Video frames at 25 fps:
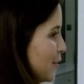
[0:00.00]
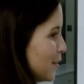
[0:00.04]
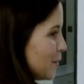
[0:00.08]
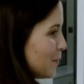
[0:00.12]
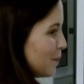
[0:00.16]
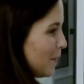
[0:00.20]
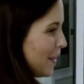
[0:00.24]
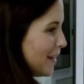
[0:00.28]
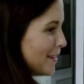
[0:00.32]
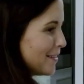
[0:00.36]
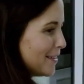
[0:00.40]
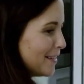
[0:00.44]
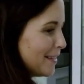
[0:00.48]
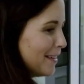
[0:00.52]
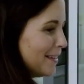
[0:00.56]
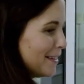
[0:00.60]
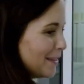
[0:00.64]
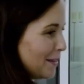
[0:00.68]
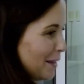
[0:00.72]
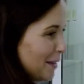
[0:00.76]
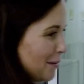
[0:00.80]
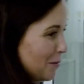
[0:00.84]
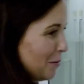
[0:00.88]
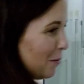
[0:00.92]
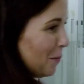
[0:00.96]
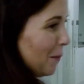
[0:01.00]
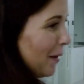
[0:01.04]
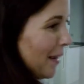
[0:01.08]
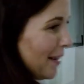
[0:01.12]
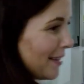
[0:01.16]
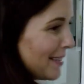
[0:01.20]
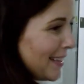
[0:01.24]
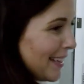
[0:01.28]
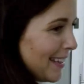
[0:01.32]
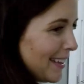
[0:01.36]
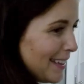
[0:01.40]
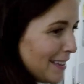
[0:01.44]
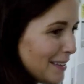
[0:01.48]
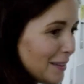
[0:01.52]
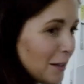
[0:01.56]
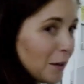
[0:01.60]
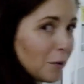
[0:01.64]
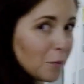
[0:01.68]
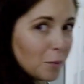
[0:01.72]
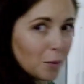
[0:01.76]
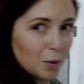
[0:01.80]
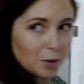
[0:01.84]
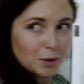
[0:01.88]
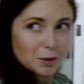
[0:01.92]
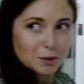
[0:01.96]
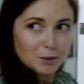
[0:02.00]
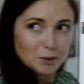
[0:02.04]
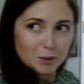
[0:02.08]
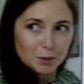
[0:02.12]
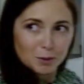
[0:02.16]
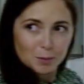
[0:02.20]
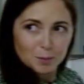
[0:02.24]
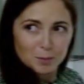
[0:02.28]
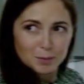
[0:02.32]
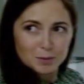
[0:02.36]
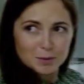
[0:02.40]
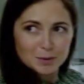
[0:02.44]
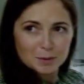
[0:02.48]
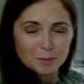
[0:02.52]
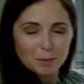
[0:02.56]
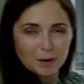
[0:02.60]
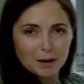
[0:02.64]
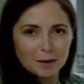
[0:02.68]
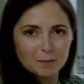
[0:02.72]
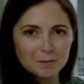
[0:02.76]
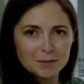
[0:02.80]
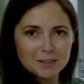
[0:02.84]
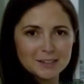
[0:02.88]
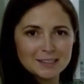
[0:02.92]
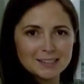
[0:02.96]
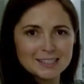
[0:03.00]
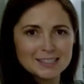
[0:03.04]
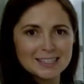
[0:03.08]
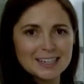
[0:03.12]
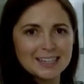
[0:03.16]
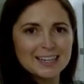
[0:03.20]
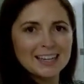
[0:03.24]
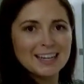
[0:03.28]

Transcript: just mention this as we're passing. This is our wardrobe department.